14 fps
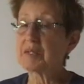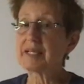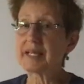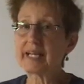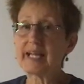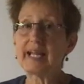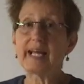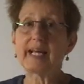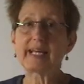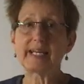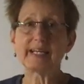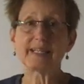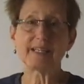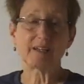but they can't
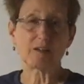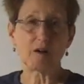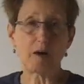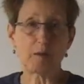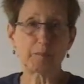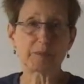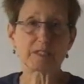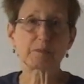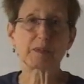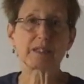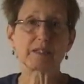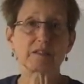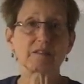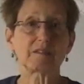get it accomplished
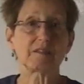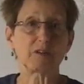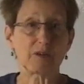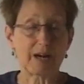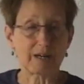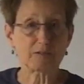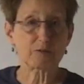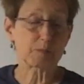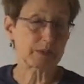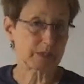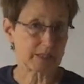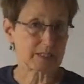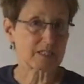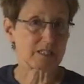because their algebra
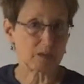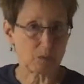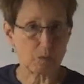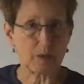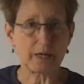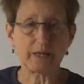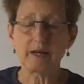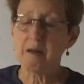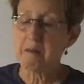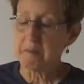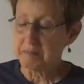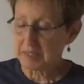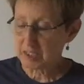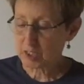gets in the way.
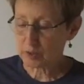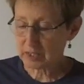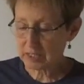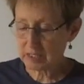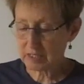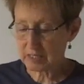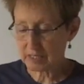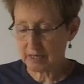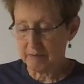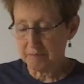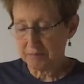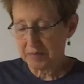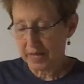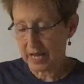So this is an
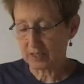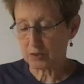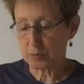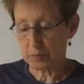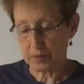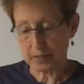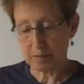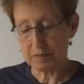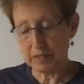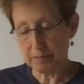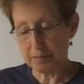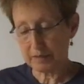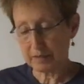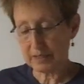algebraic
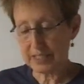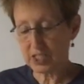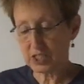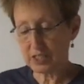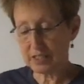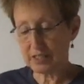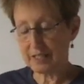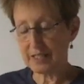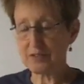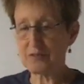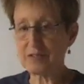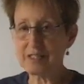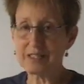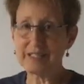manipulation that
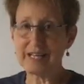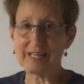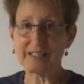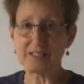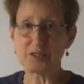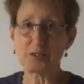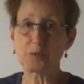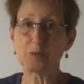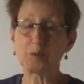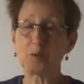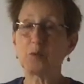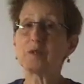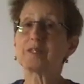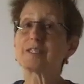you need to know how to do in
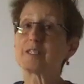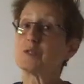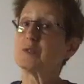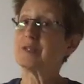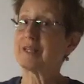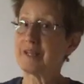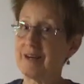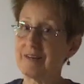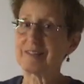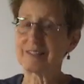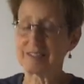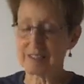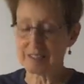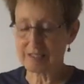order to do the
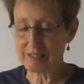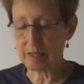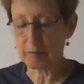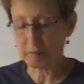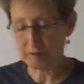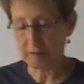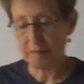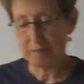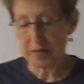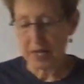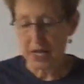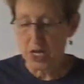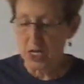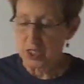calculus steps.
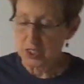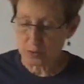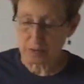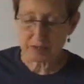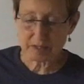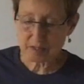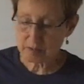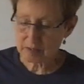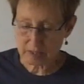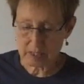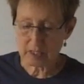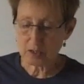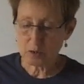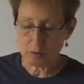So this
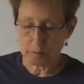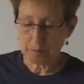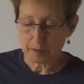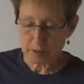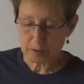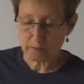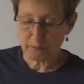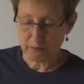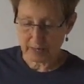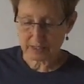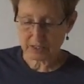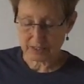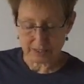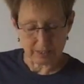thing called partial
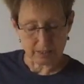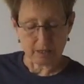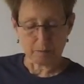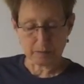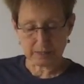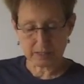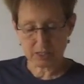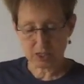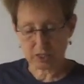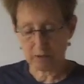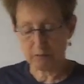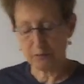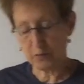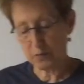fraction decomposition,
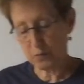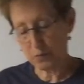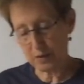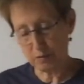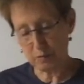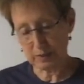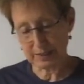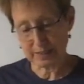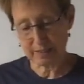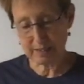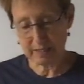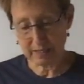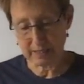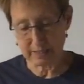if you read what it
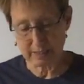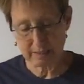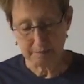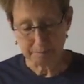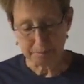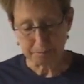says